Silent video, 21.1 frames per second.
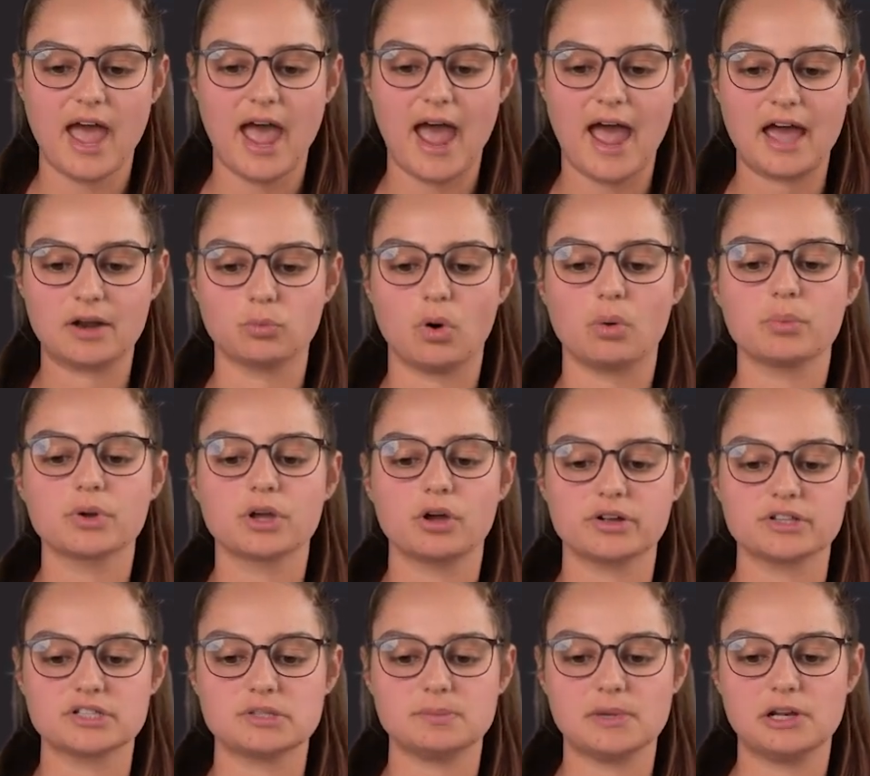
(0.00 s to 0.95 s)
And what we're
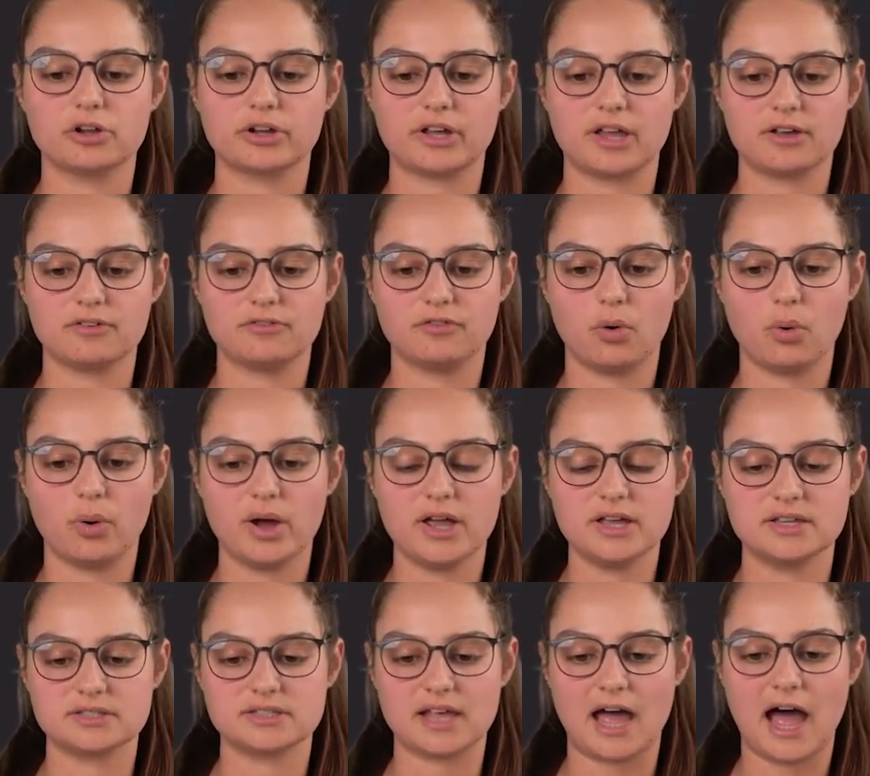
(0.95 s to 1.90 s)
going to be looking for
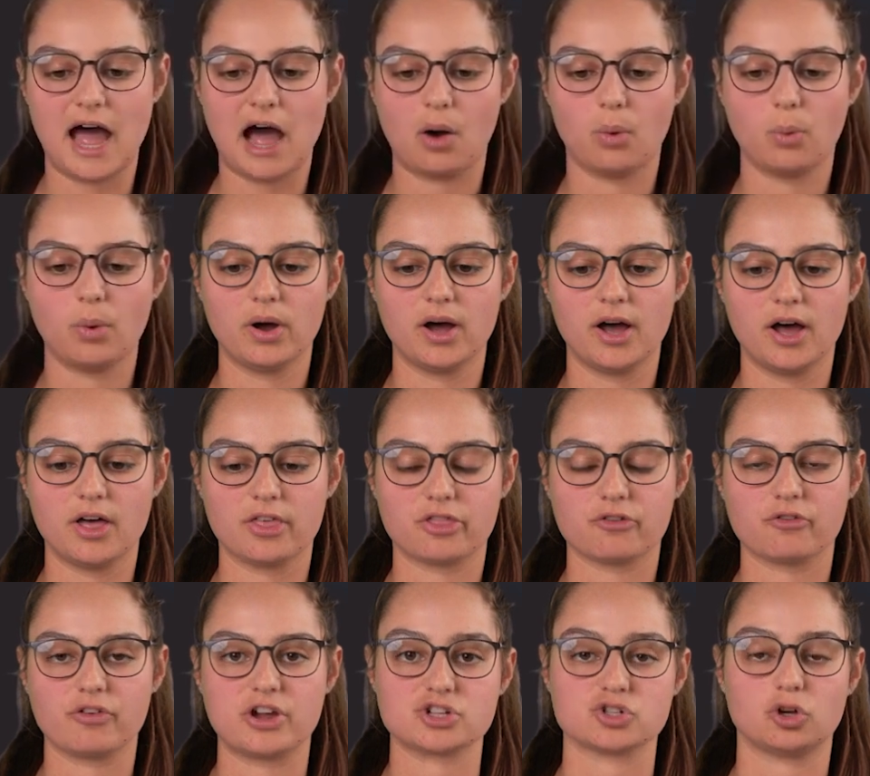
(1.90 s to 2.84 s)
is our
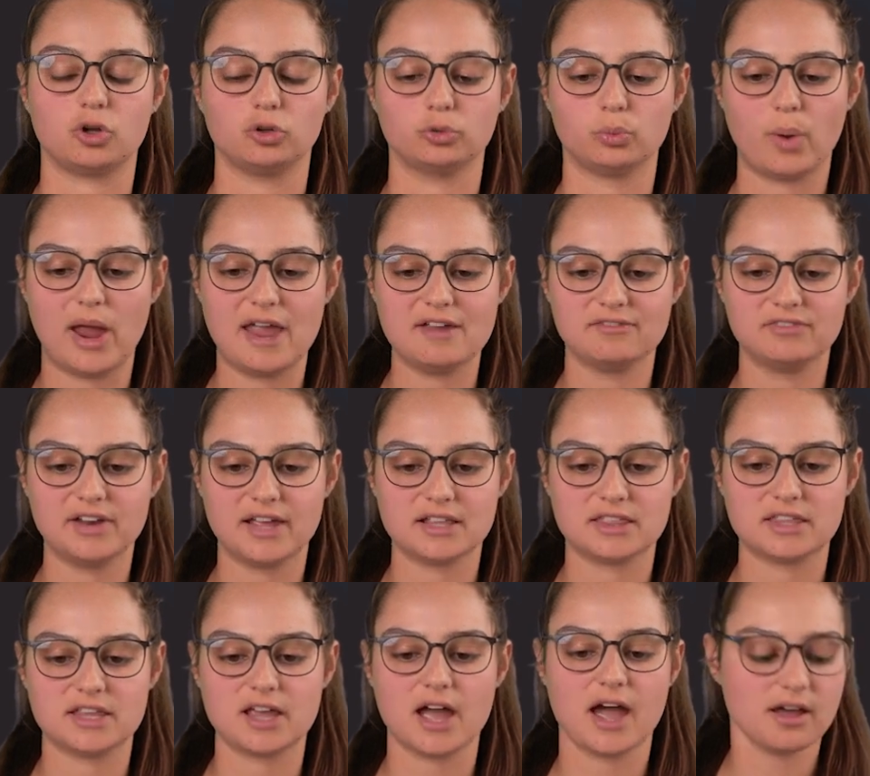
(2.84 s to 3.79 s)
threshold
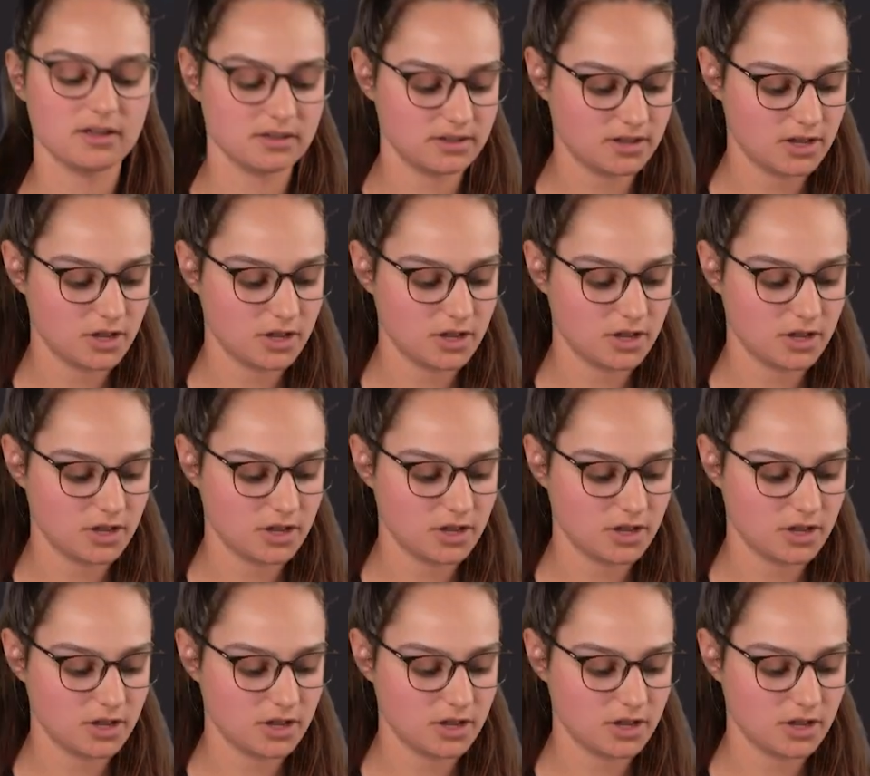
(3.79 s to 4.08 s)
wavelength here.